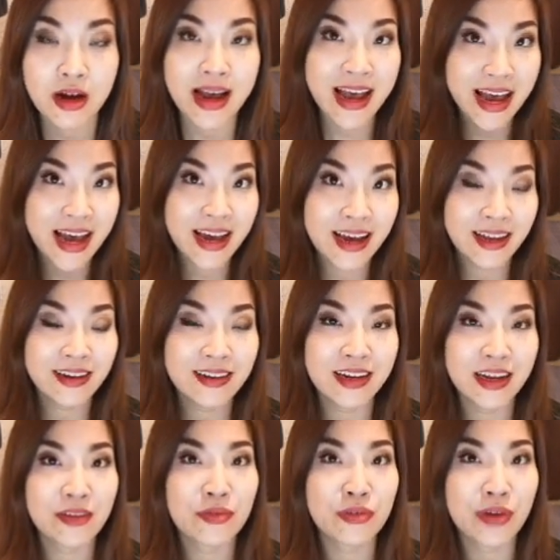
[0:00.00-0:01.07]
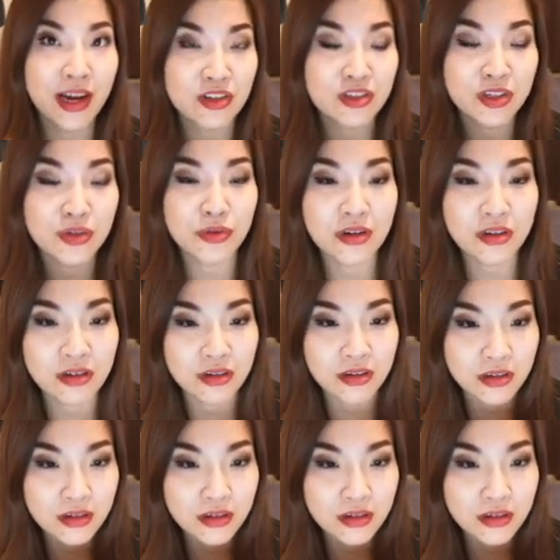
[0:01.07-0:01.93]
And if you actually want to